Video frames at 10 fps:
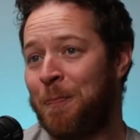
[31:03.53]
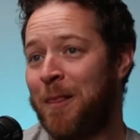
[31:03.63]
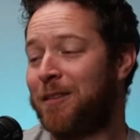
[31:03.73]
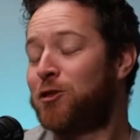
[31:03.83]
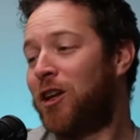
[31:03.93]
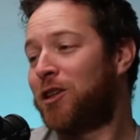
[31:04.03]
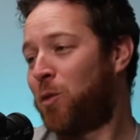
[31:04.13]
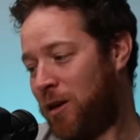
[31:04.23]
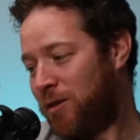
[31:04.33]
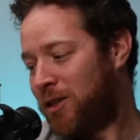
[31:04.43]
So that's
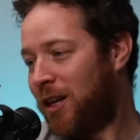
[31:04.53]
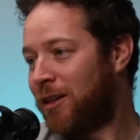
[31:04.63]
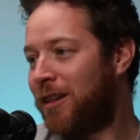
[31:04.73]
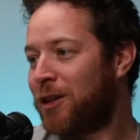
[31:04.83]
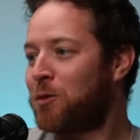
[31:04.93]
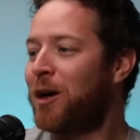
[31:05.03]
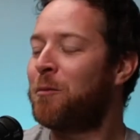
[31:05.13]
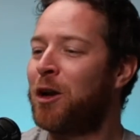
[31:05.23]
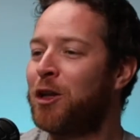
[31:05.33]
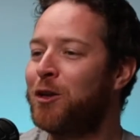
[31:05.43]
why that's why I didn't
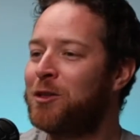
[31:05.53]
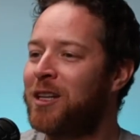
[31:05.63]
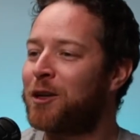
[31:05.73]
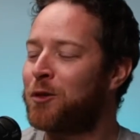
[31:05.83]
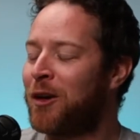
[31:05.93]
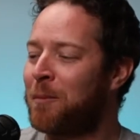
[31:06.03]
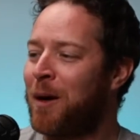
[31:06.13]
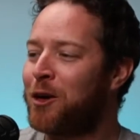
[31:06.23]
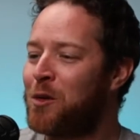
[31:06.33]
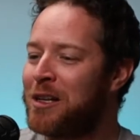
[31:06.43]
want to use that as one of my
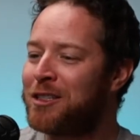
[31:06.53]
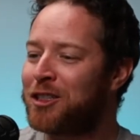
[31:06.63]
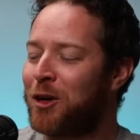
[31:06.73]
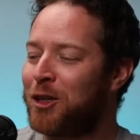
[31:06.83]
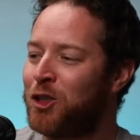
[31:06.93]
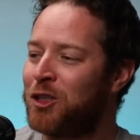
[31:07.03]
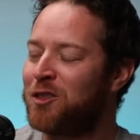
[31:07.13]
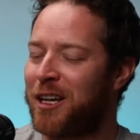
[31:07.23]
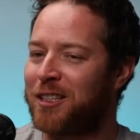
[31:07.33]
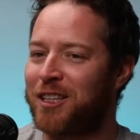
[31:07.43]
quiz questions,
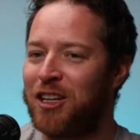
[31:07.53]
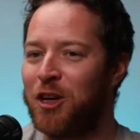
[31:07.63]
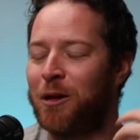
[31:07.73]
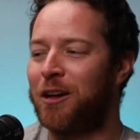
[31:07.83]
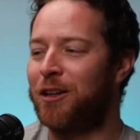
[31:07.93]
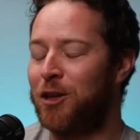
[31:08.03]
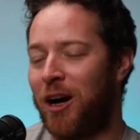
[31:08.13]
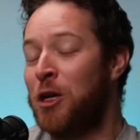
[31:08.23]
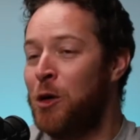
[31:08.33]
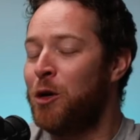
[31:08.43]
because I knew
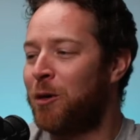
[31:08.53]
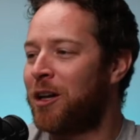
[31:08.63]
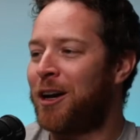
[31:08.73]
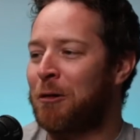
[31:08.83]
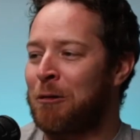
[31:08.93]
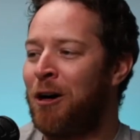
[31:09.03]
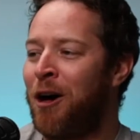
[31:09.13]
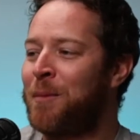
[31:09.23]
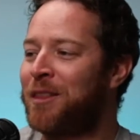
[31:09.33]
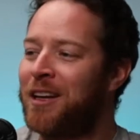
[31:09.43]
you would have got it
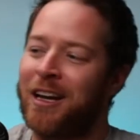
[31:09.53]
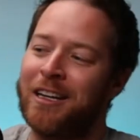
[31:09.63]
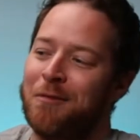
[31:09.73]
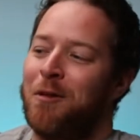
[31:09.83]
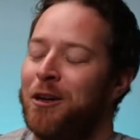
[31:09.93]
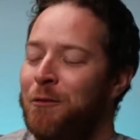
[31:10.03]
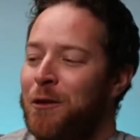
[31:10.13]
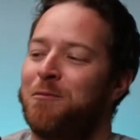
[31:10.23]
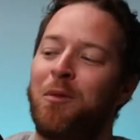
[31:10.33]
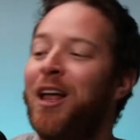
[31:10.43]
wrong, but then I didn't want to
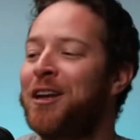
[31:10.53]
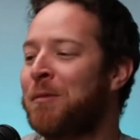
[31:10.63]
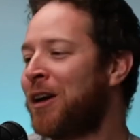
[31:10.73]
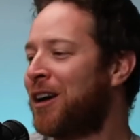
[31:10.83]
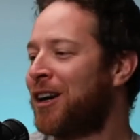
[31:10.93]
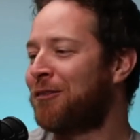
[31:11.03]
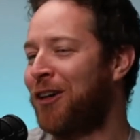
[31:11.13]
explain why you got it wrong